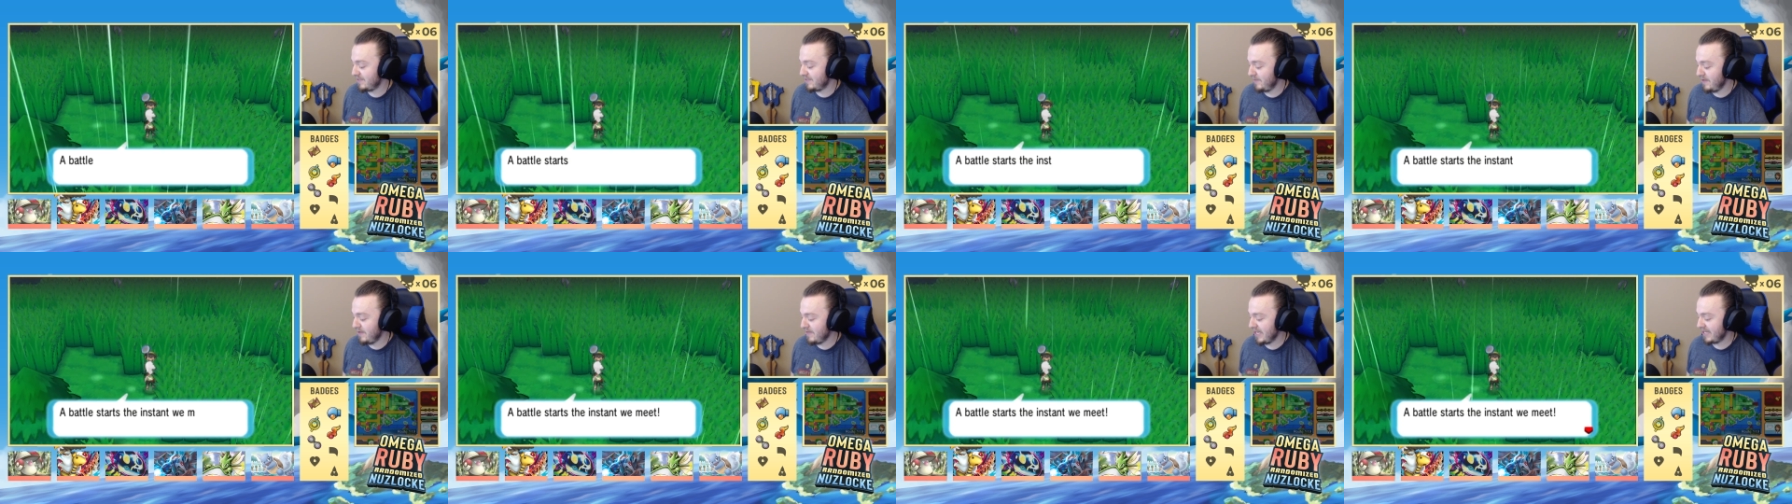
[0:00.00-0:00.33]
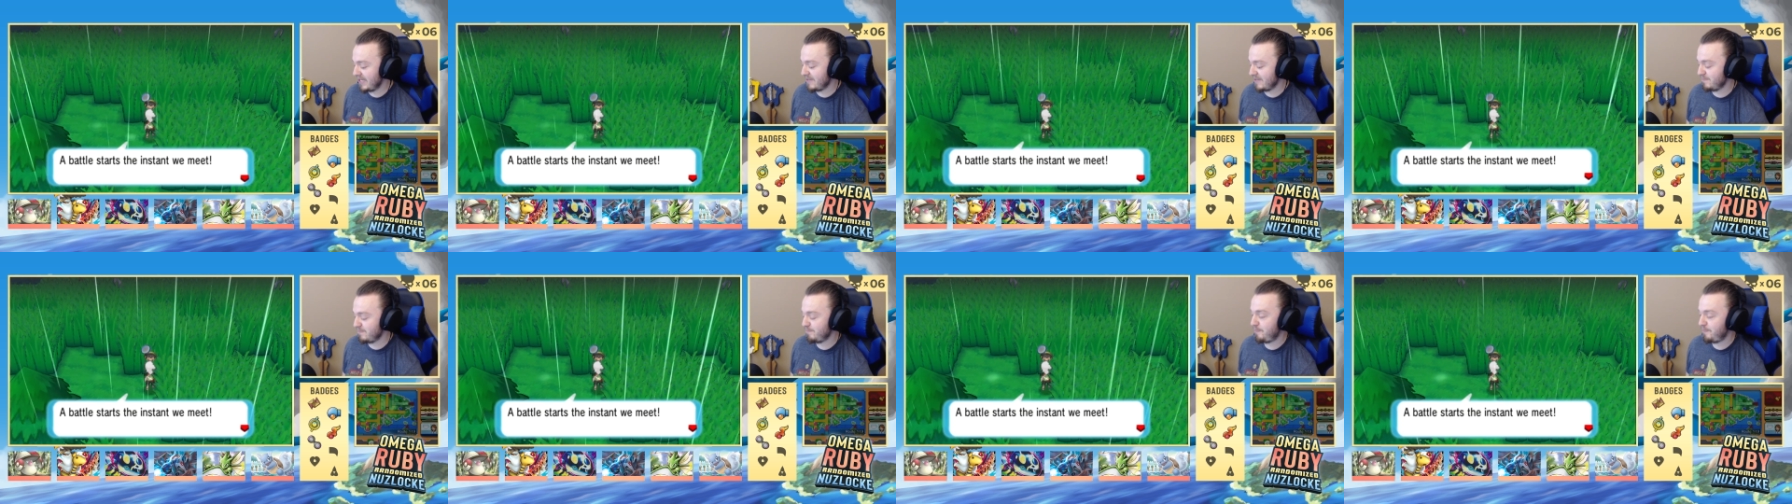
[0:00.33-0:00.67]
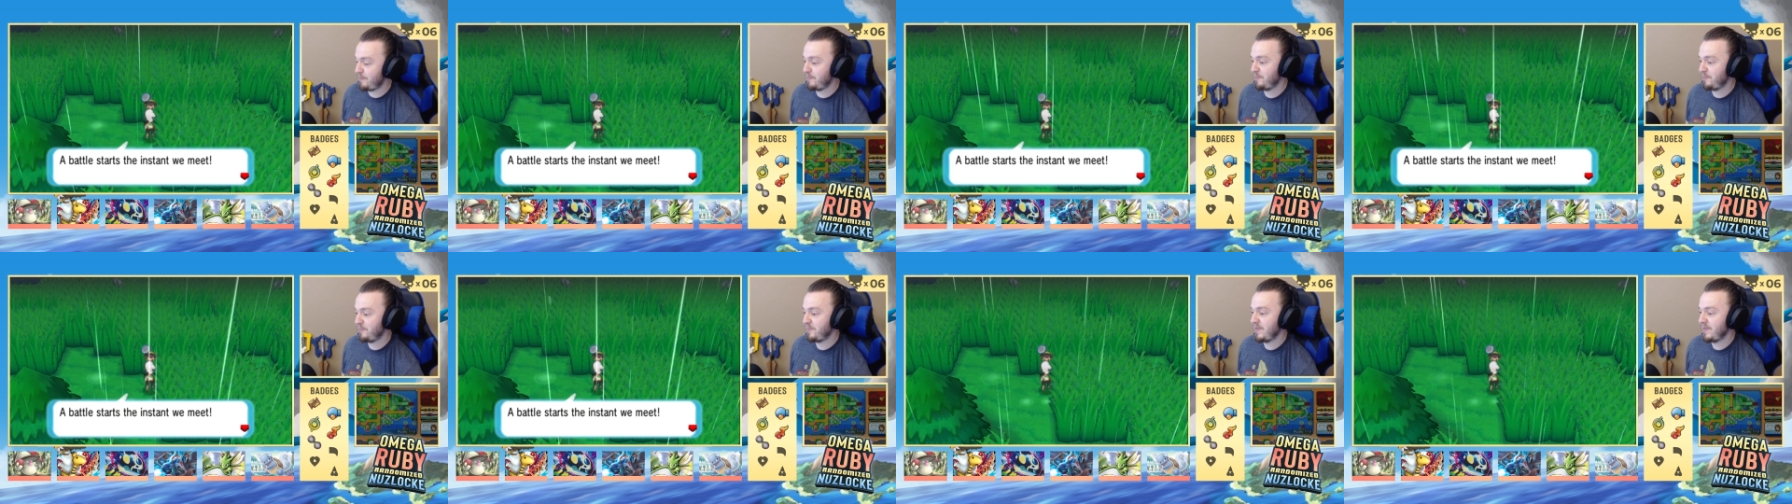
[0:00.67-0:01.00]
mimic.
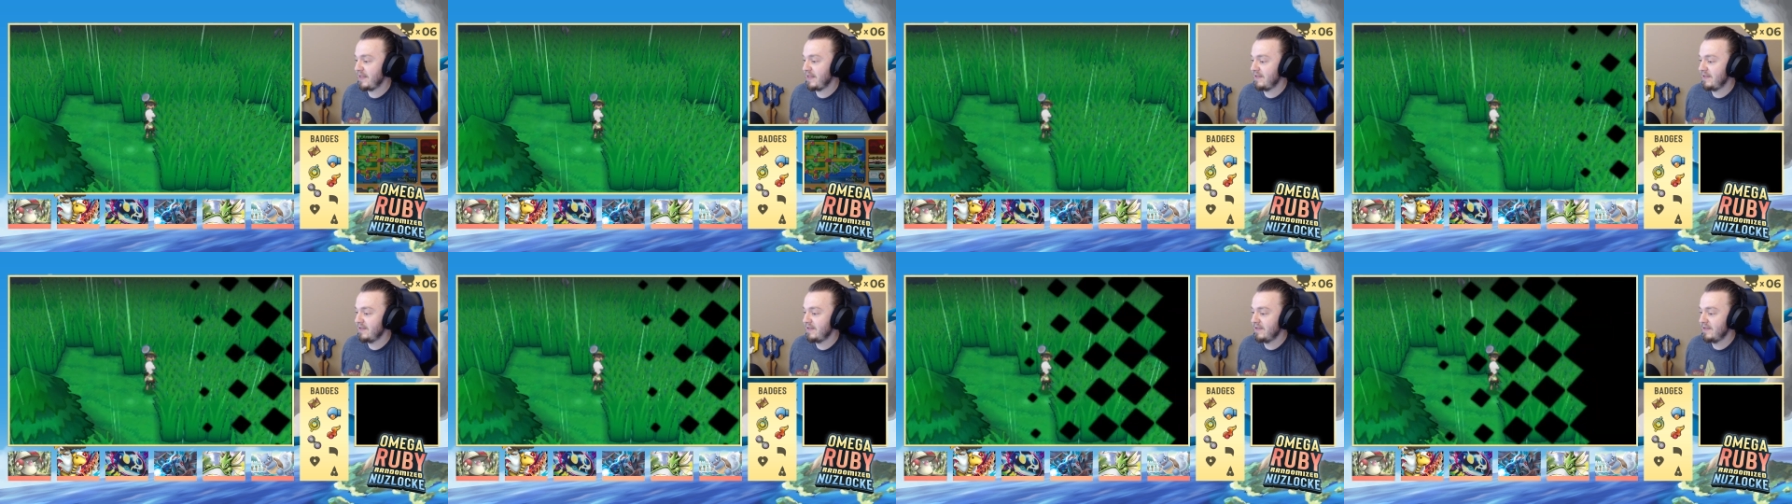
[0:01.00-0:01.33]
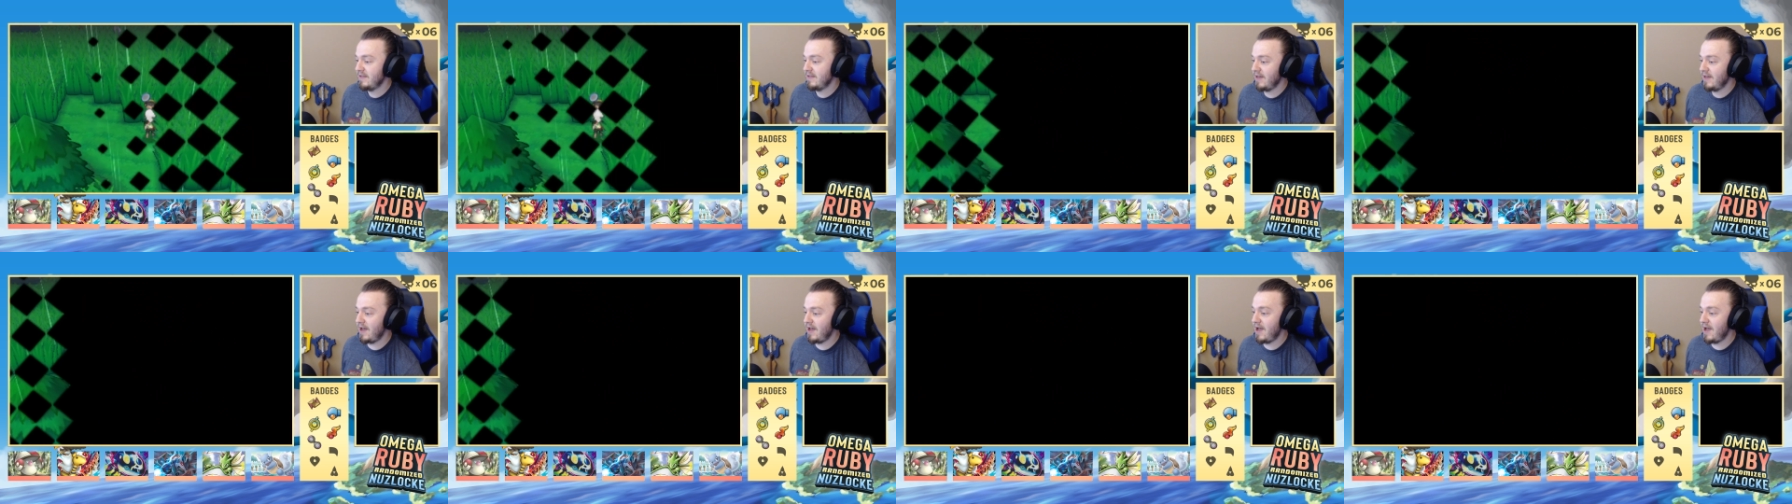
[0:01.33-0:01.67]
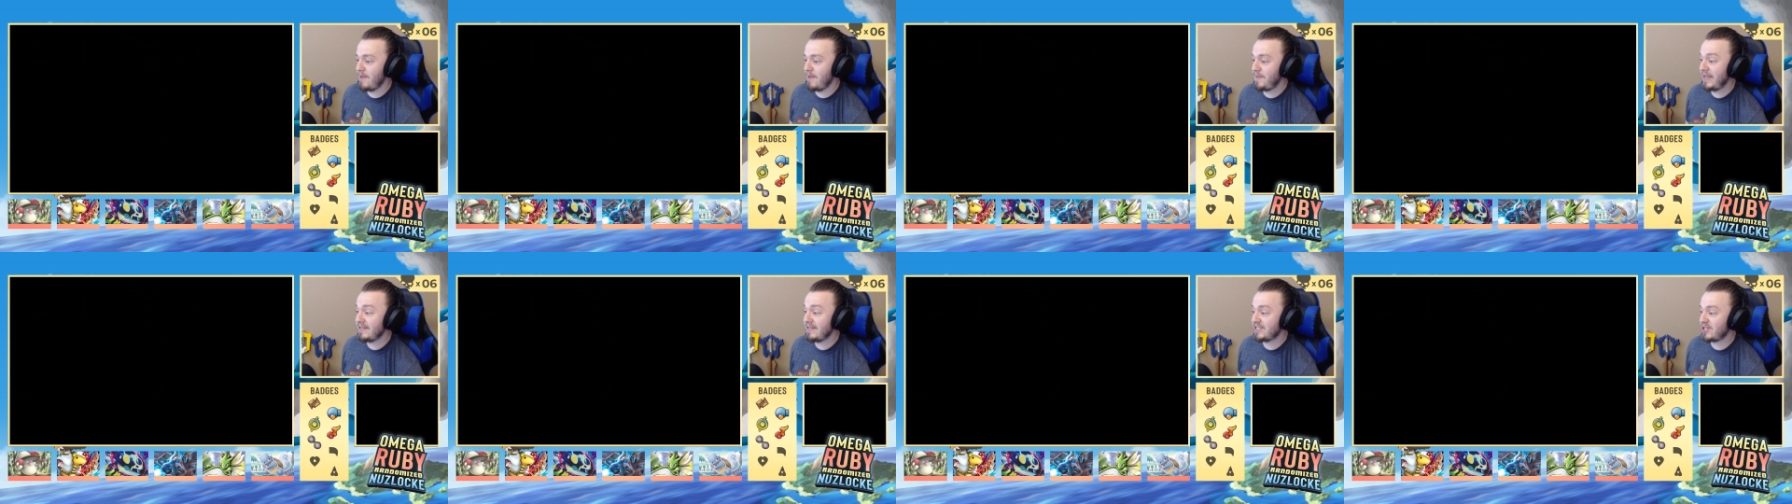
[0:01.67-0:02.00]

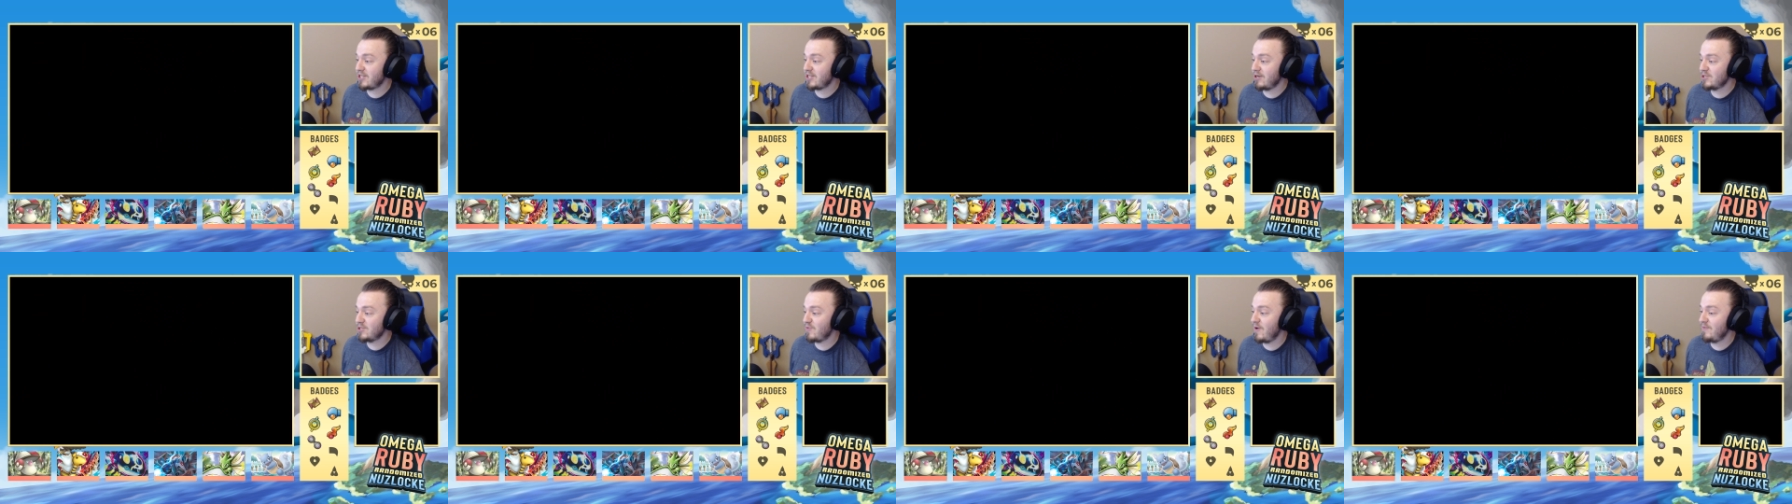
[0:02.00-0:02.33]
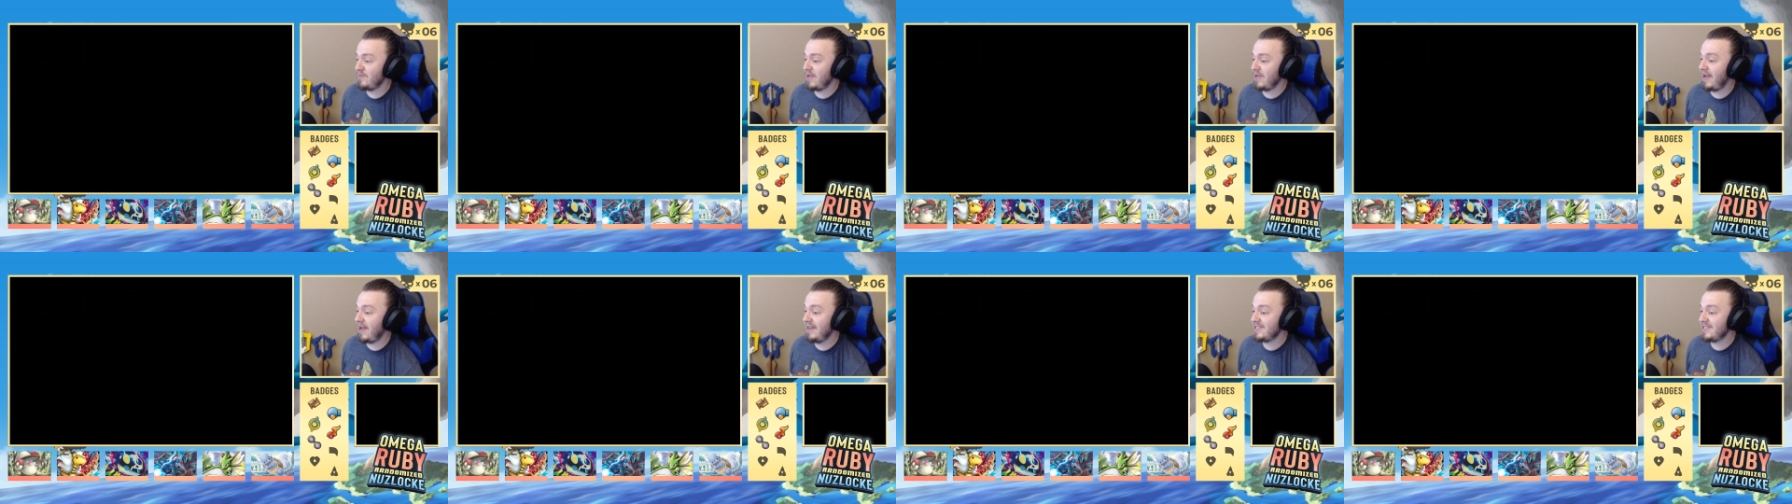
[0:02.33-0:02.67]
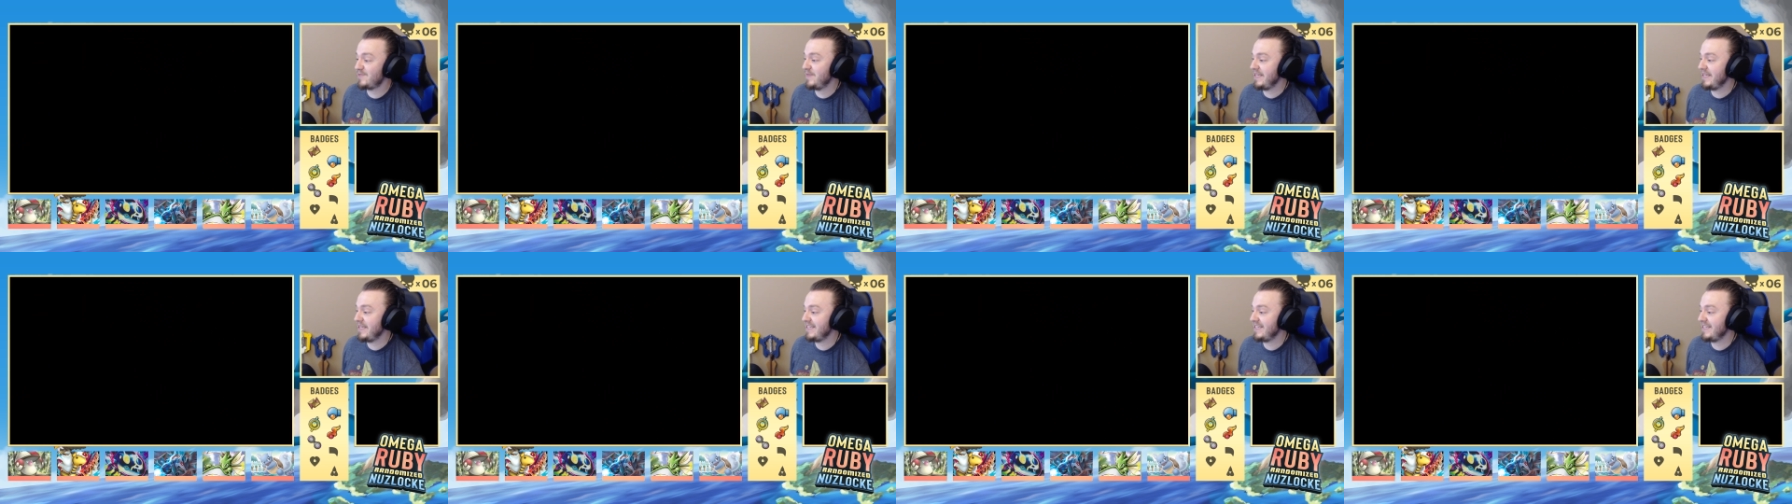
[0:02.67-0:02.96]
Battle starts when eyes meet.